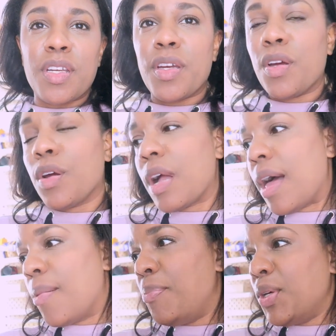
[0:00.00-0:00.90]
They're
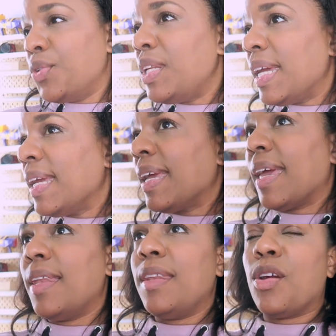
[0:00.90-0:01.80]
building
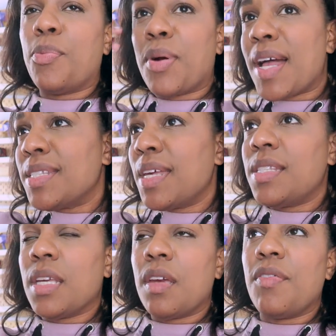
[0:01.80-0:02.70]
and they're
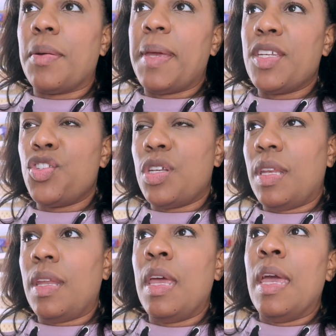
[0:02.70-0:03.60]
processing
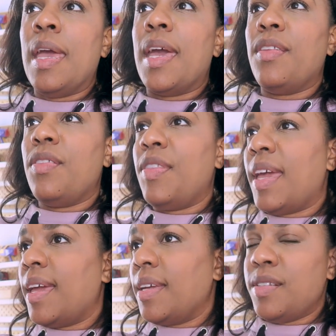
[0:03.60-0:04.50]
information, and then
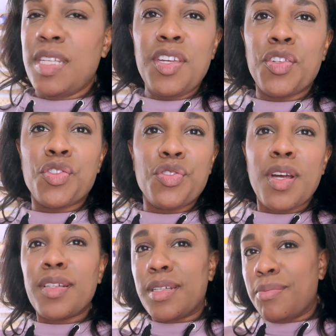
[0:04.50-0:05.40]
they
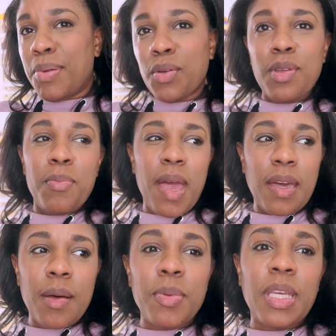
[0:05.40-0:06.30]
deconstruct and build it
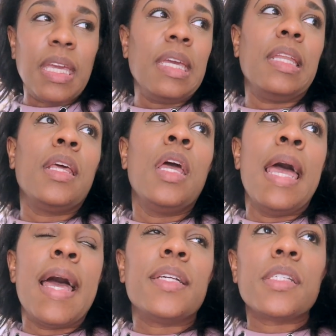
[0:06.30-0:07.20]
back up again.
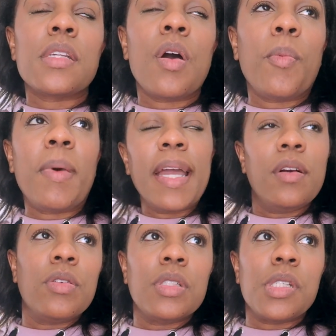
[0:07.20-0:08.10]
And so my
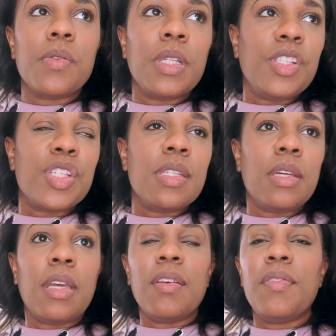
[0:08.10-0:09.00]
goal is really just
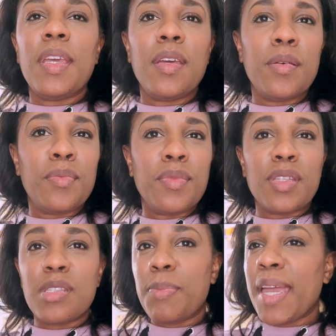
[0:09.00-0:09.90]
to give him
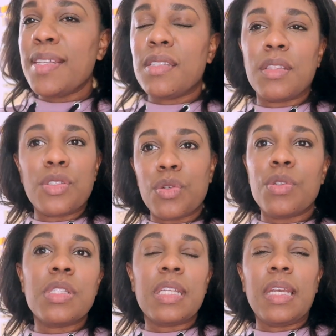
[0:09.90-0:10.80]
the space and the
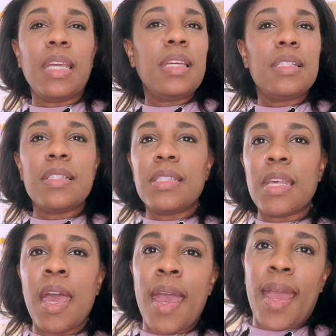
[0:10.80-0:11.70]
tools he needs,
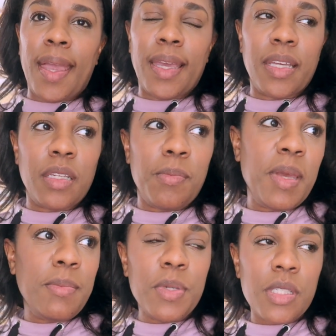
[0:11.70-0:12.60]
and
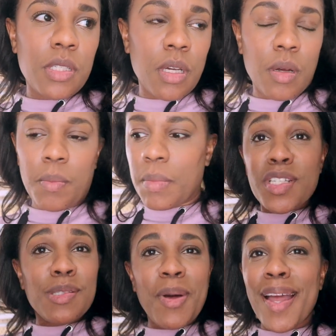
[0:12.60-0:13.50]
maybe some
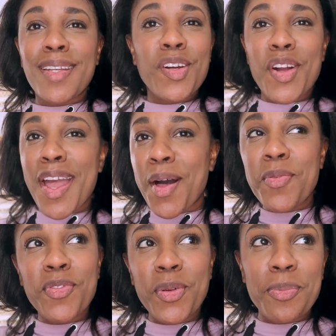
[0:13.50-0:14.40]
corresponding or
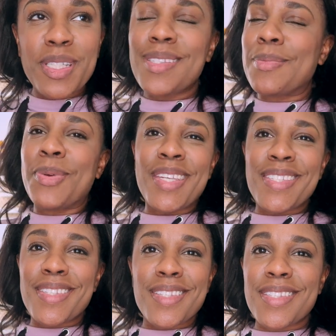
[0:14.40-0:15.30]
helpful bits and
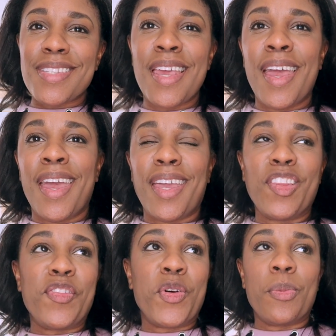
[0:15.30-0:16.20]
pieces
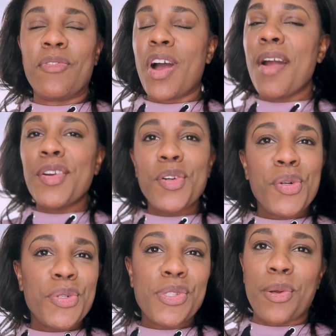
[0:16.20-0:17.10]
in the form of
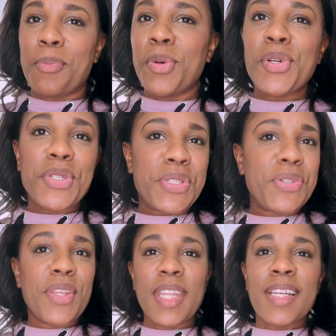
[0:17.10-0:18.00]
articles or
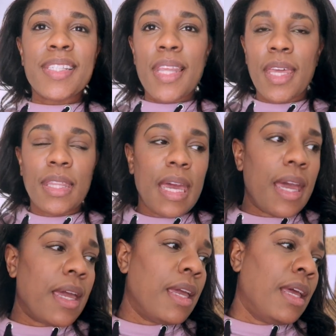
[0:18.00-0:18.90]
books or things like
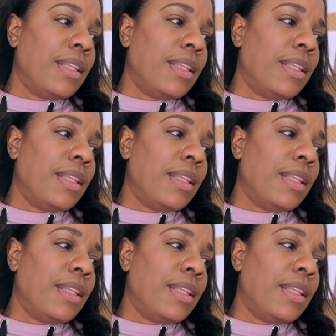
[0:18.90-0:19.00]
that.